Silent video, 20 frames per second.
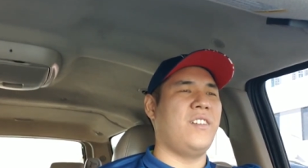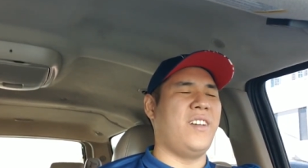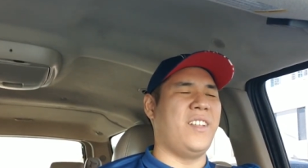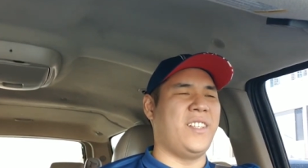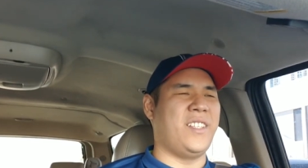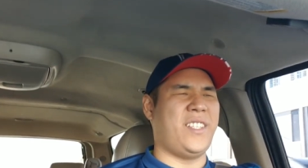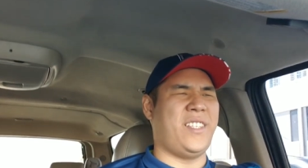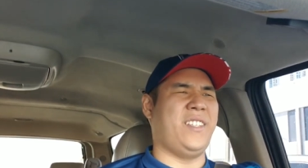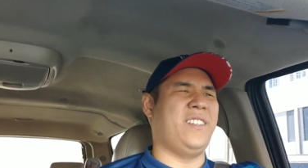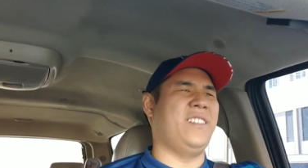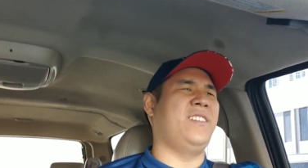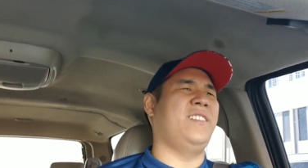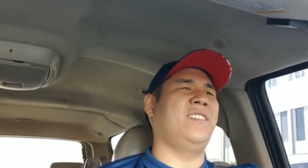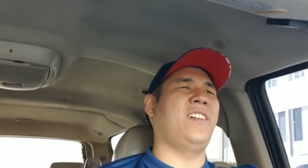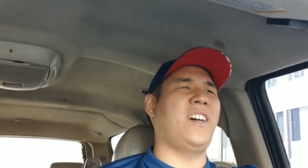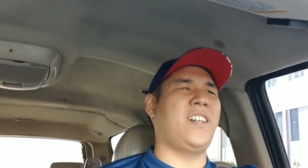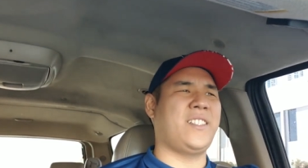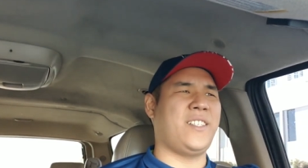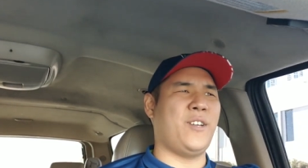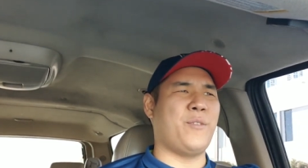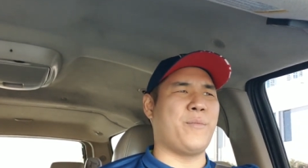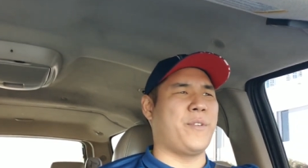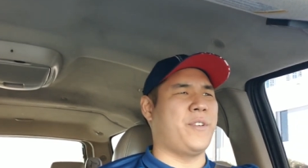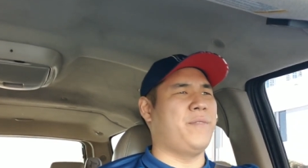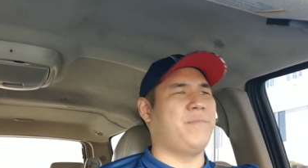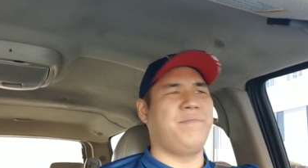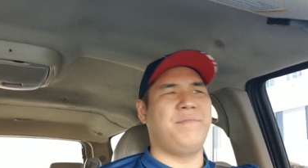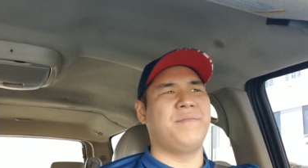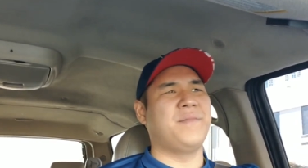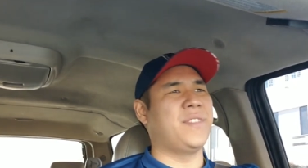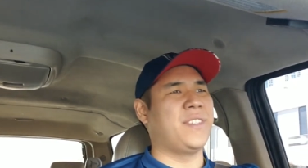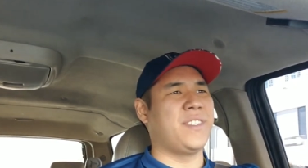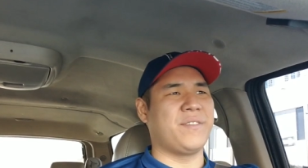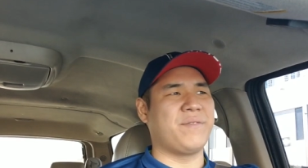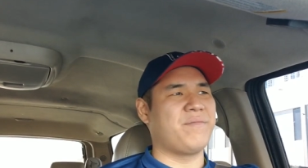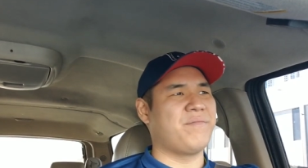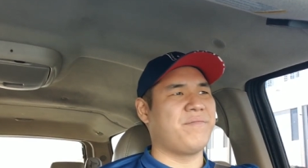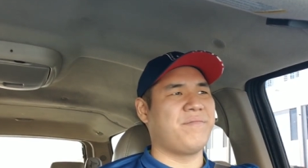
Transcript: until October. Right?